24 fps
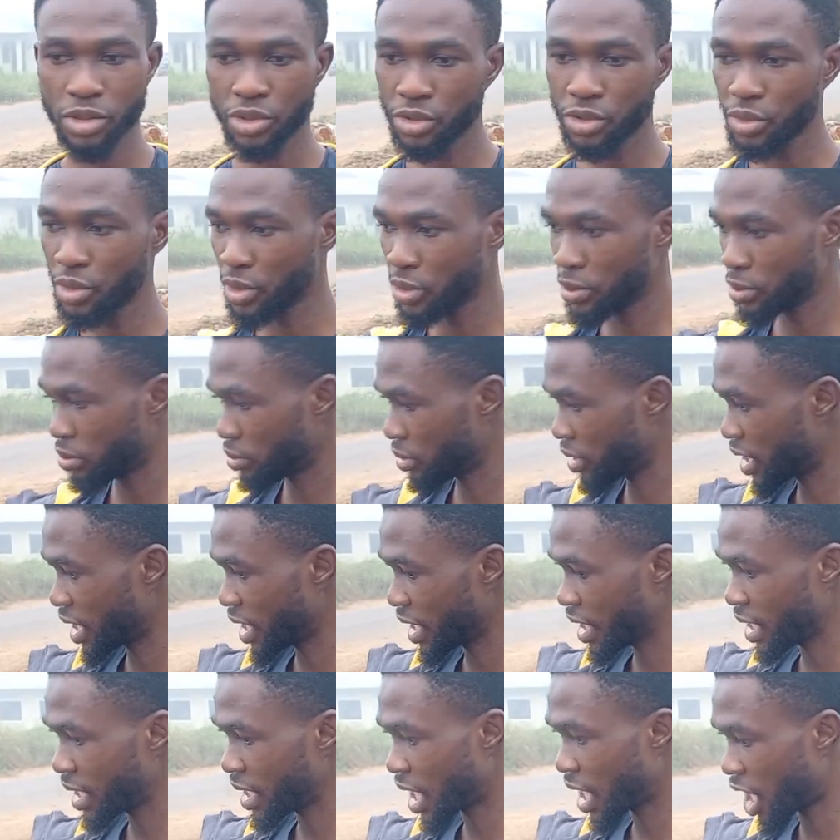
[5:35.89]
through
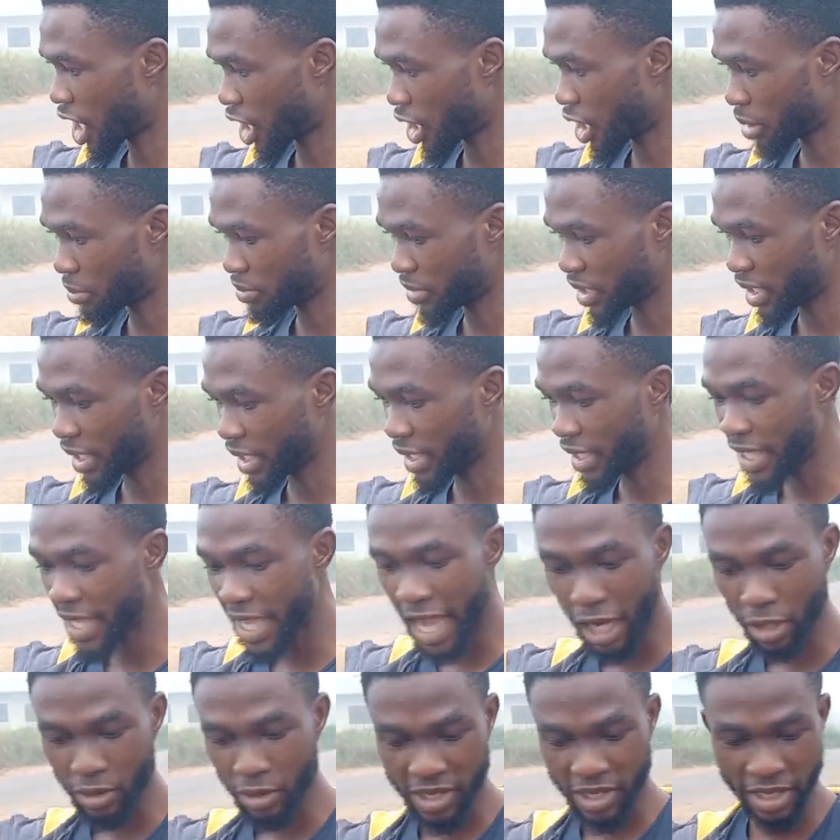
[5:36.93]
the
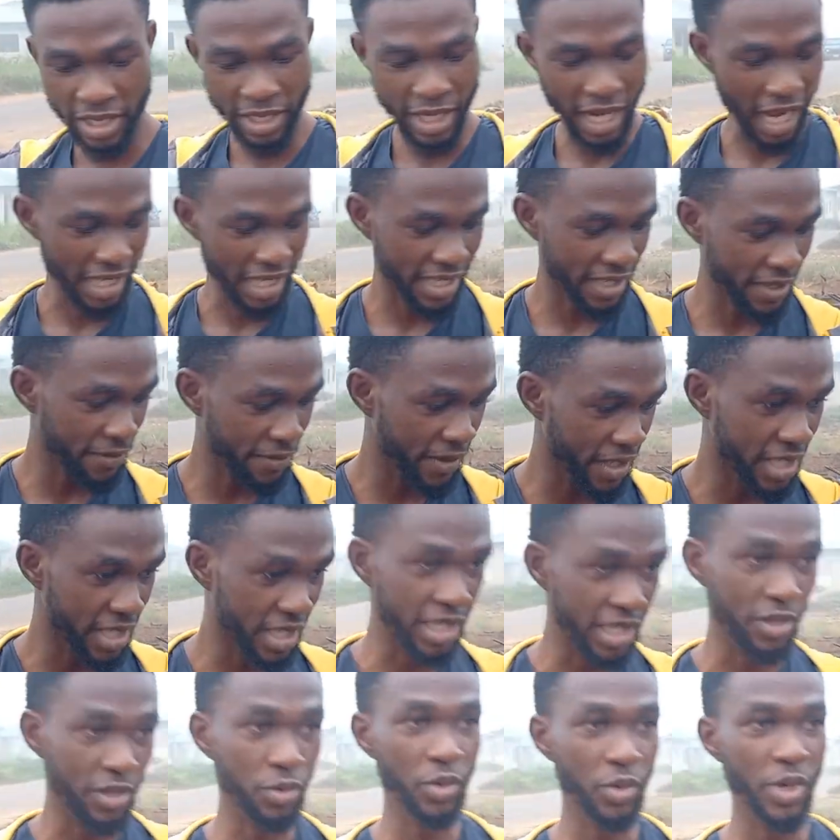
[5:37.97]
layouting
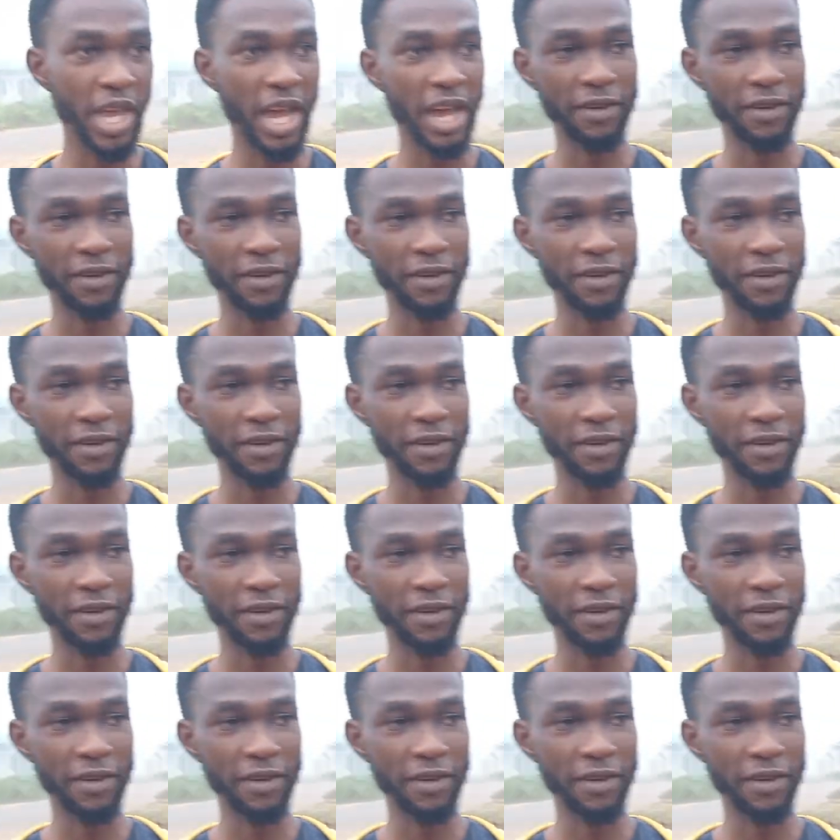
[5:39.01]
activities we